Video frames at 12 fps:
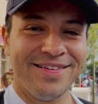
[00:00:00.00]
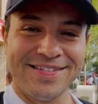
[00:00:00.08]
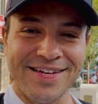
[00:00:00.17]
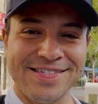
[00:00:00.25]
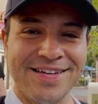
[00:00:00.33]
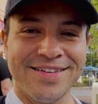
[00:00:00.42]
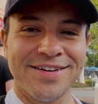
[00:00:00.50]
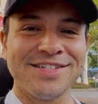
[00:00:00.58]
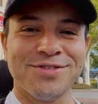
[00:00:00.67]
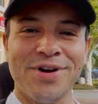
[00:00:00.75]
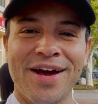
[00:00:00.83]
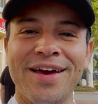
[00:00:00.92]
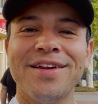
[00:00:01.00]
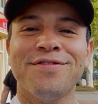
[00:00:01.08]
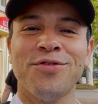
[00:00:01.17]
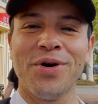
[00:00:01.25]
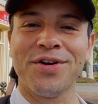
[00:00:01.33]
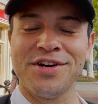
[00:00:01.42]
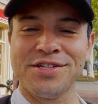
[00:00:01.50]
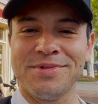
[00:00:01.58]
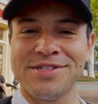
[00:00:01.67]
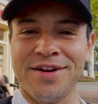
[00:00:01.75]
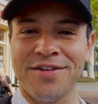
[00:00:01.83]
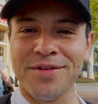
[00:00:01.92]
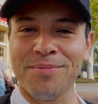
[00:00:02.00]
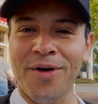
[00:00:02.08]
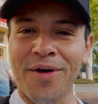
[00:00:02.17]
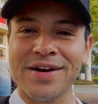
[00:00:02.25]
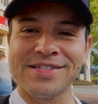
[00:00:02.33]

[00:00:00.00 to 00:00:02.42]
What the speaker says: Disney does it right for Christmas here in the parks.